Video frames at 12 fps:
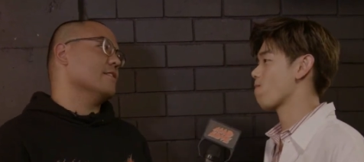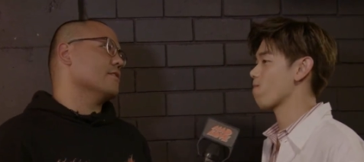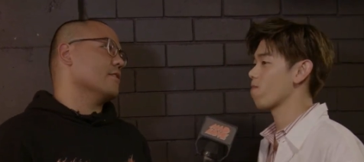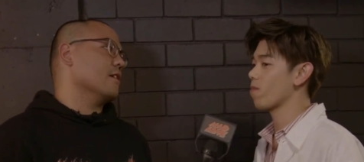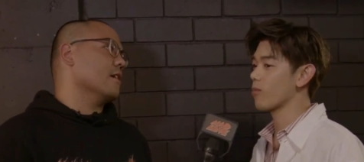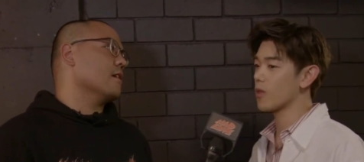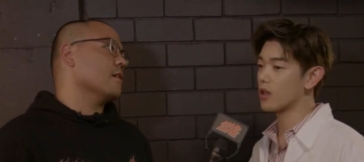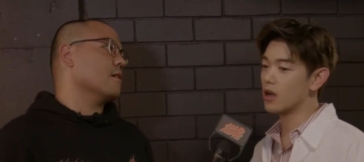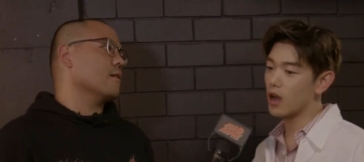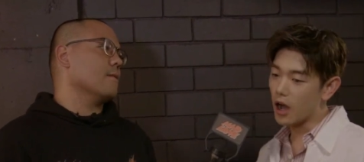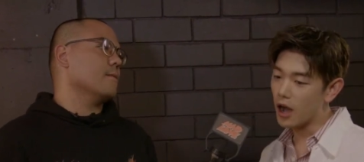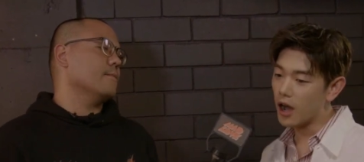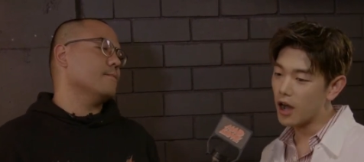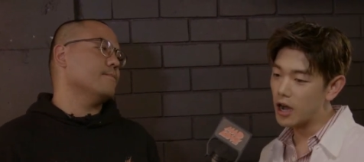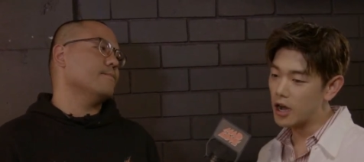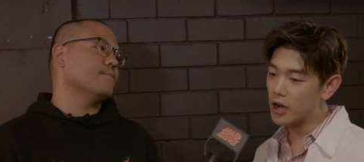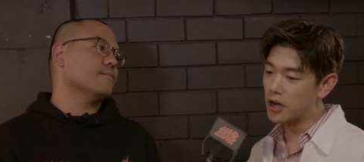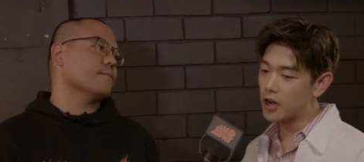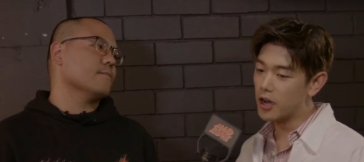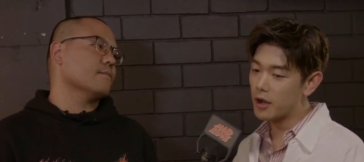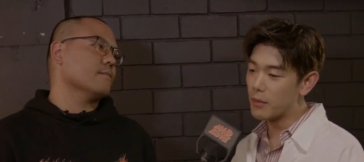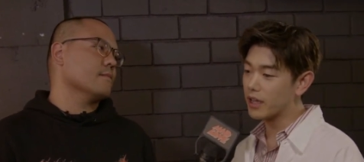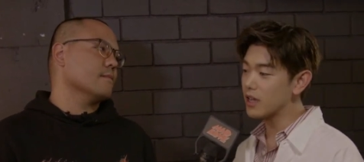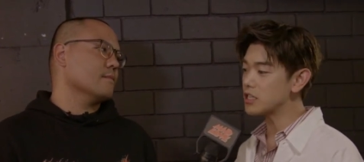Speaker 1: industry?
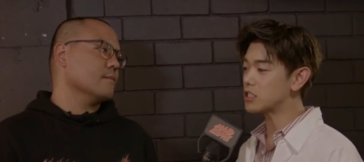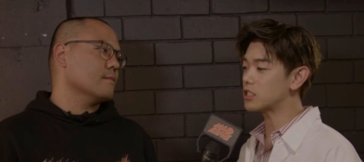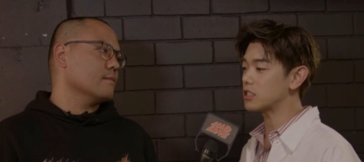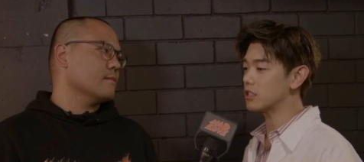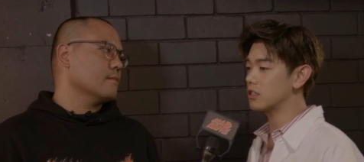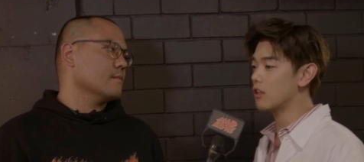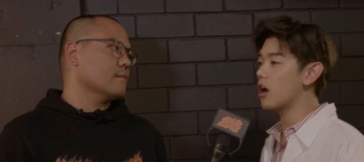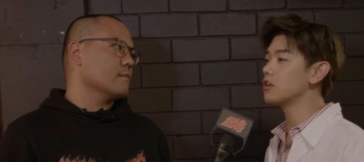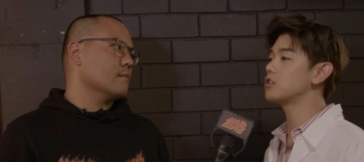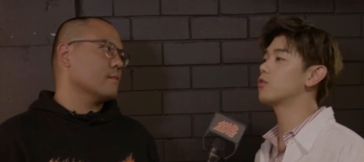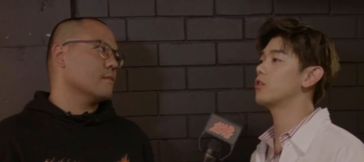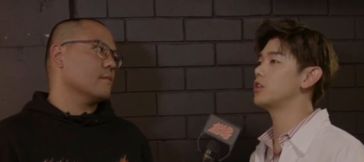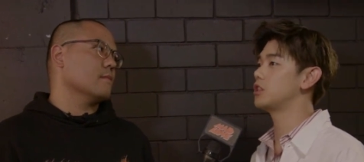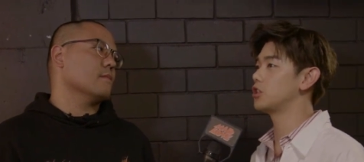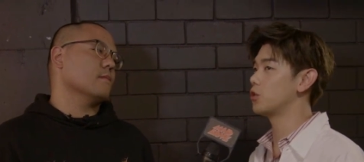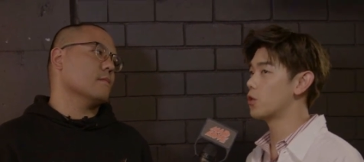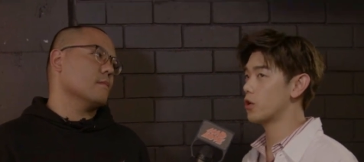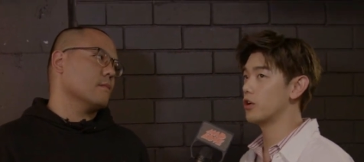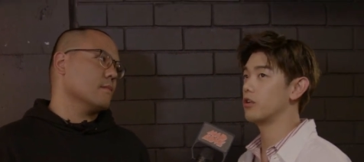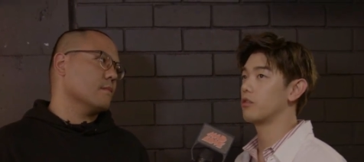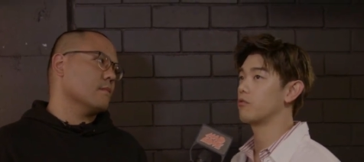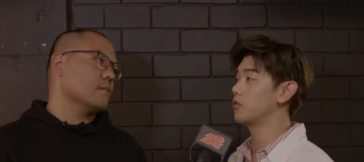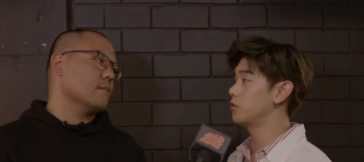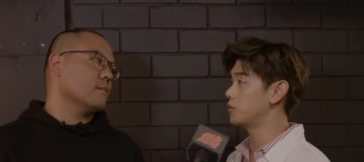
Speaker 2: I guess, long story short,
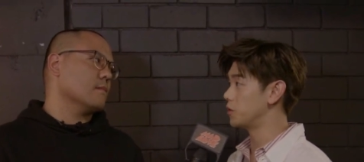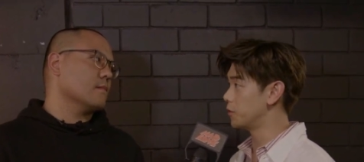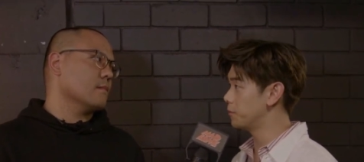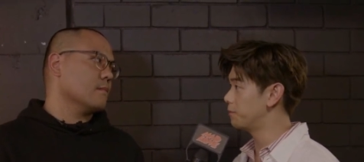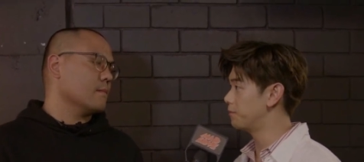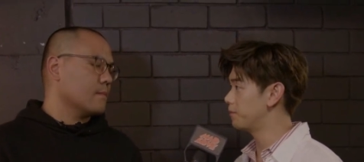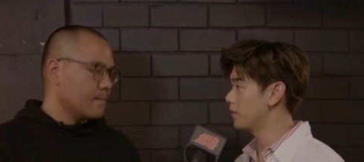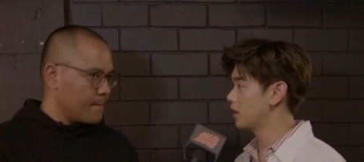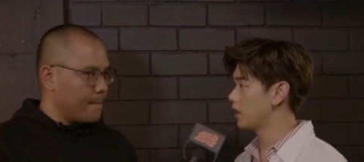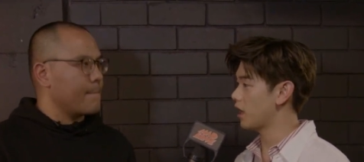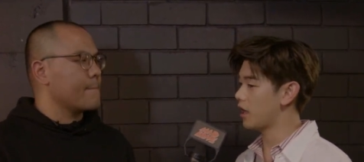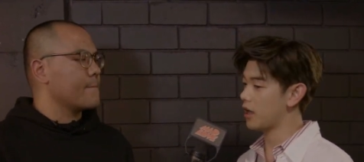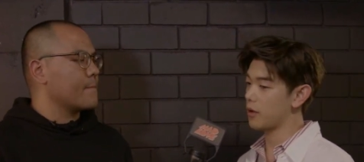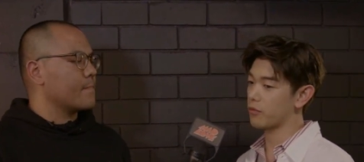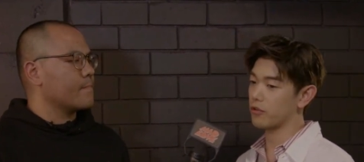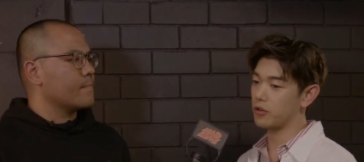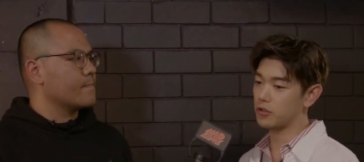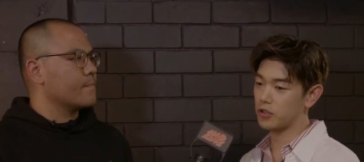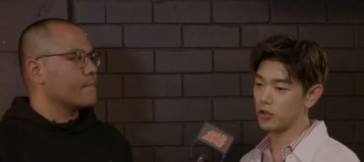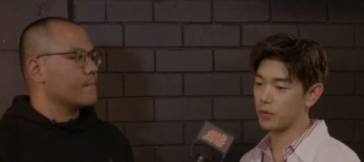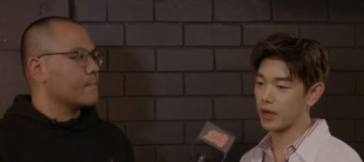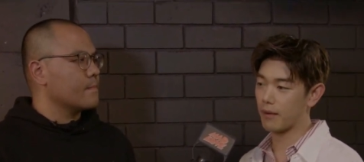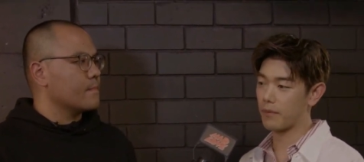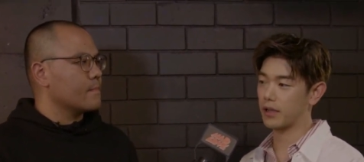through YouTube. I
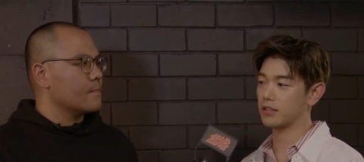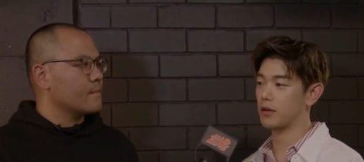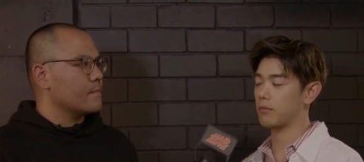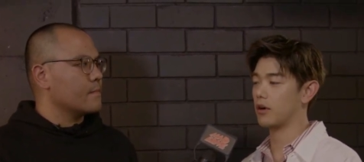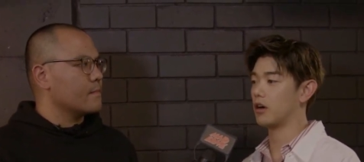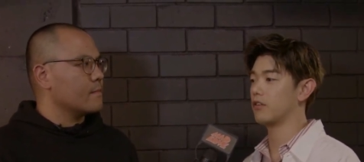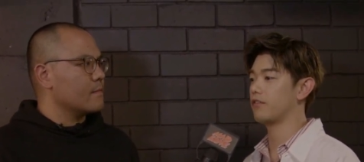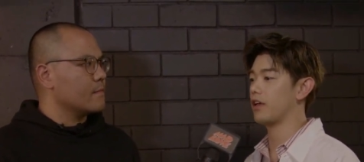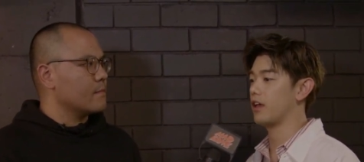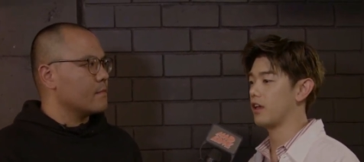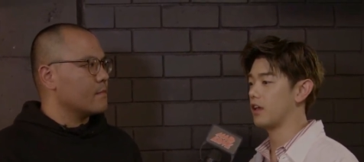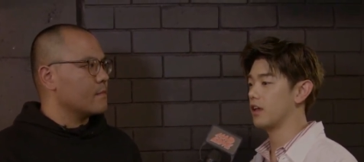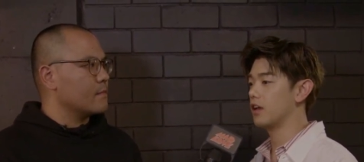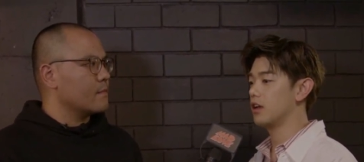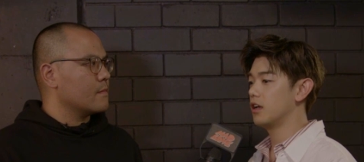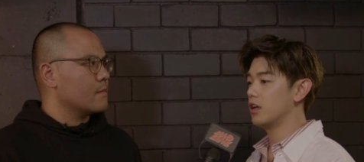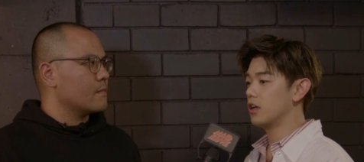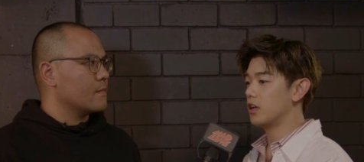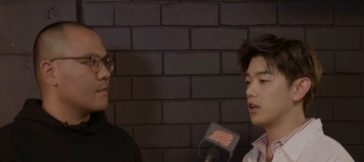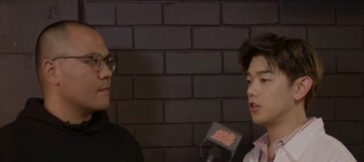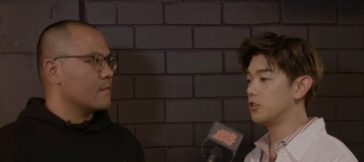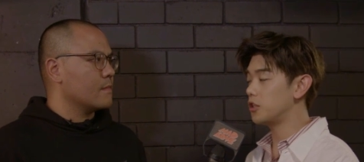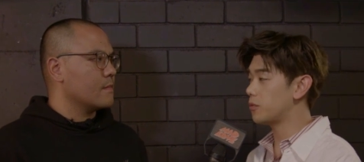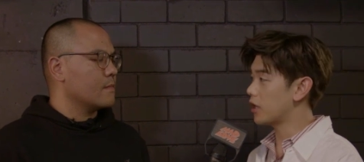got picked up off a
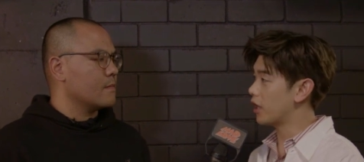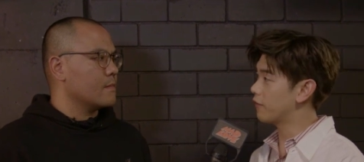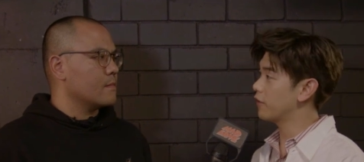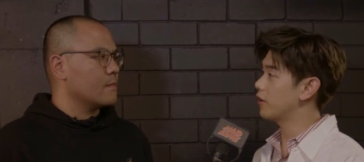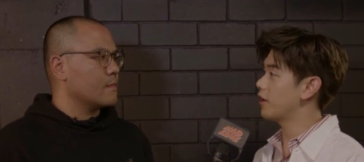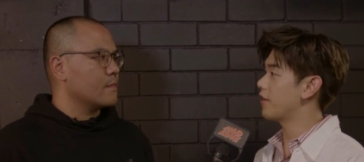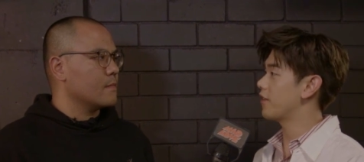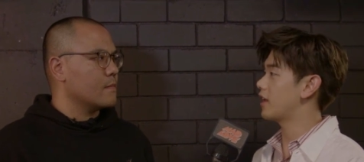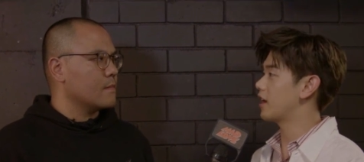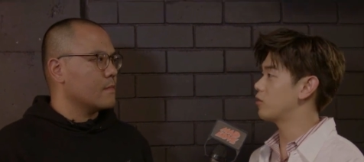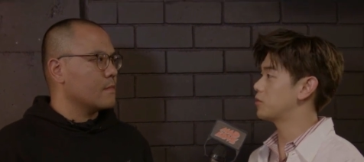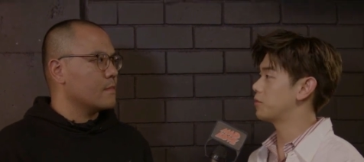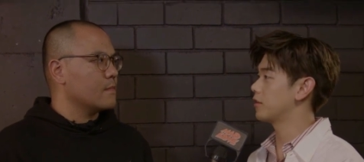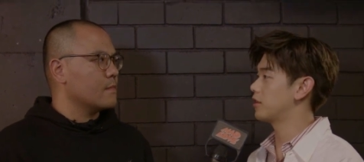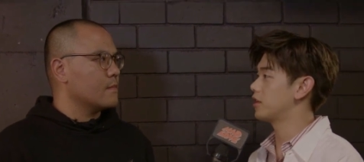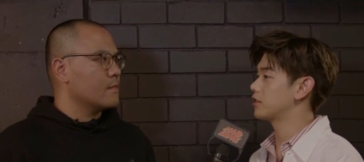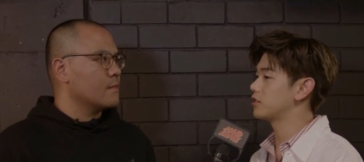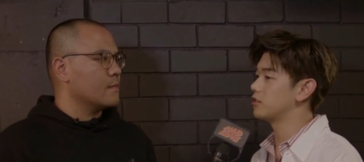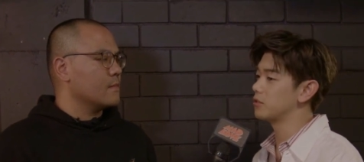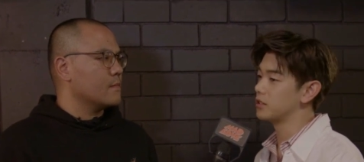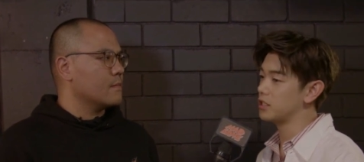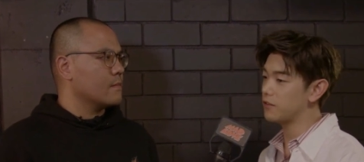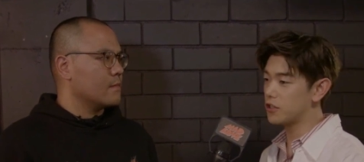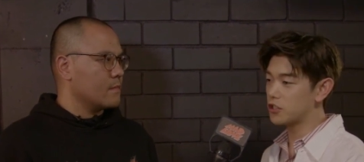YouTube cover, and then I was put onto a
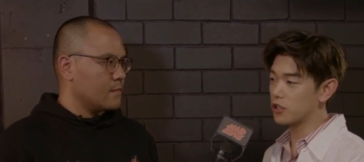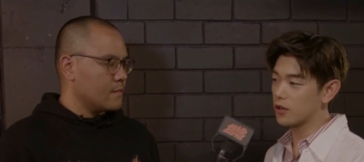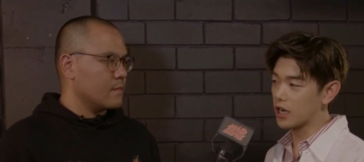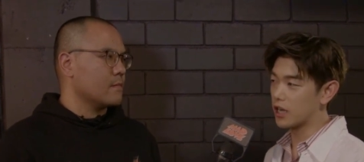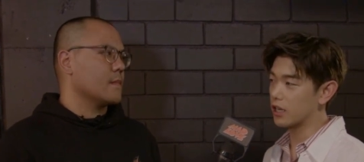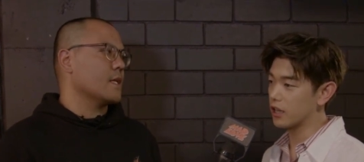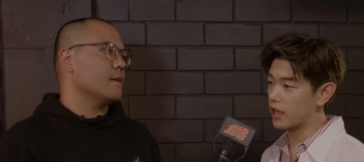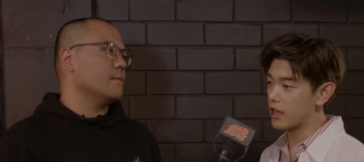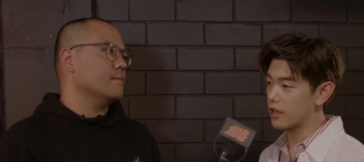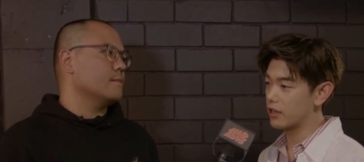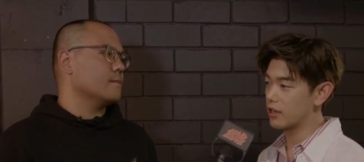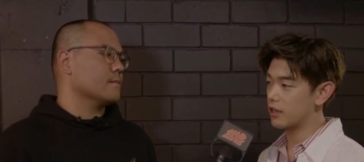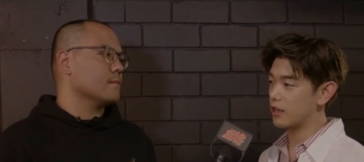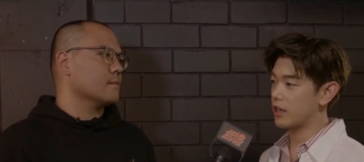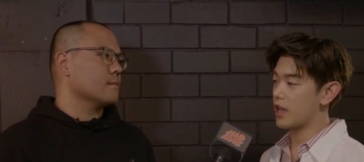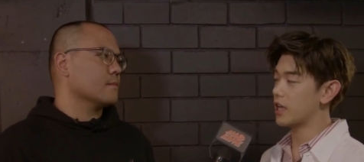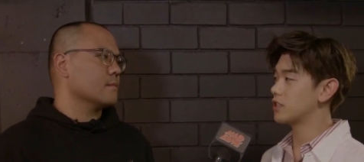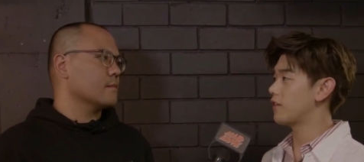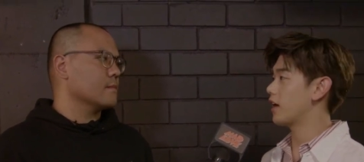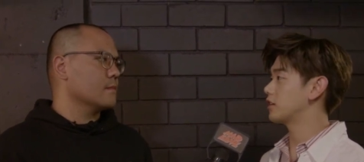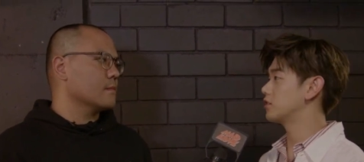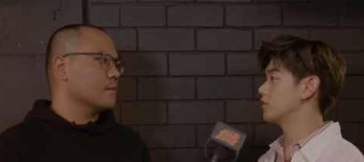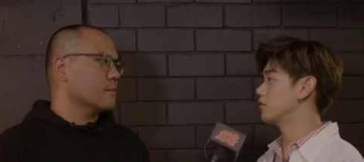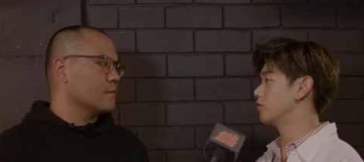TV show, kind of like X
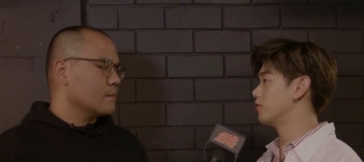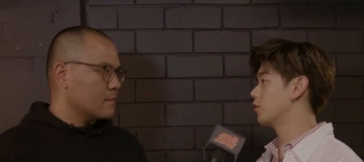Factor or The